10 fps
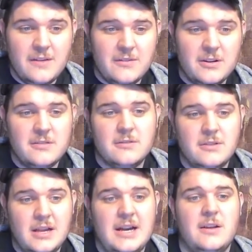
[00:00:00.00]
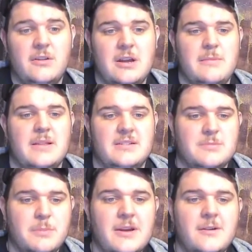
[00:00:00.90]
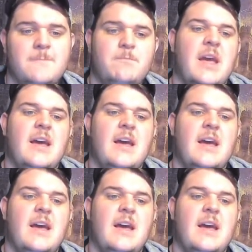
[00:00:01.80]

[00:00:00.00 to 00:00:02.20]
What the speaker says: of another light created by the spell,